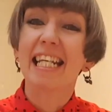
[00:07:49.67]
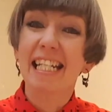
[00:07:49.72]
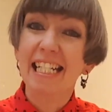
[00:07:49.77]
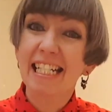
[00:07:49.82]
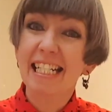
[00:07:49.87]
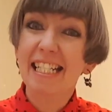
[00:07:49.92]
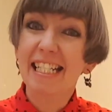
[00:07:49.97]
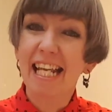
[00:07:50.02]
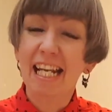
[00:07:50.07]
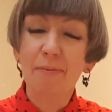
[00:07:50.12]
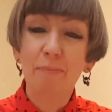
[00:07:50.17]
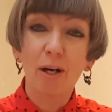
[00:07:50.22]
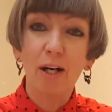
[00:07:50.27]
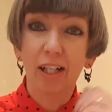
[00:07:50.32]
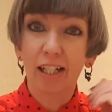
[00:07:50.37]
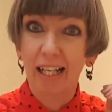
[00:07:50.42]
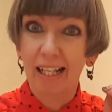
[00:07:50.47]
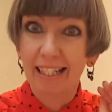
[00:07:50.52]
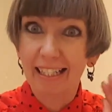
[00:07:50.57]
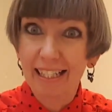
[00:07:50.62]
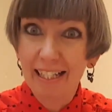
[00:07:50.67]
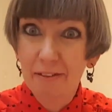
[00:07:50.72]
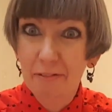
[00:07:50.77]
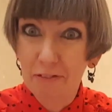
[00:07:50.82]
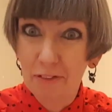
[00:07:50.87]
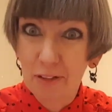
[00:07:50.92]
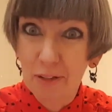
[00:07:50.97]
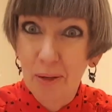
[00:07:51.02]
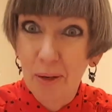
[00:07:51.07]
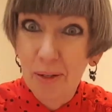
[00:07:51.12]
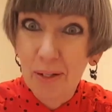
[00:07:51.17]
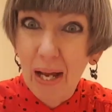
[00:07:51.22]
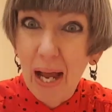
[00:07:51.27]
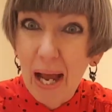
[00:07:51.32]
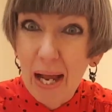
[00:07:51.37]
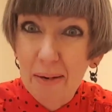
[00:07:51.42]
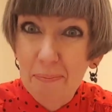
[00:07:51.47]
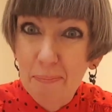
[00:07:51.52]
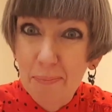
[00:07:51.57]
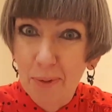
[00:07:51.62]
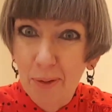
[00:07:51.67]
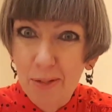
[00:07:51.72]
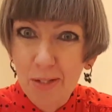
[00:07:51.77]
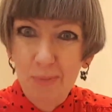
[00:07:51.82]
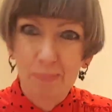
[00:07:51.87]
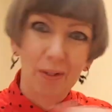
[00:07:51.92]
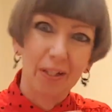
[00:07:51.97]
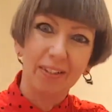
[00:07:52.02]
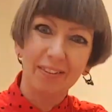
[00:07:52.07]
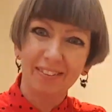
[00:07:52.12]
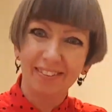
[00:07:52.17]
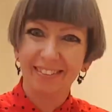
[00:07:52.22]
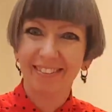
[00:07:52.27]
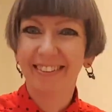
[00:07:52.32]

in Denmark, live long and prosper.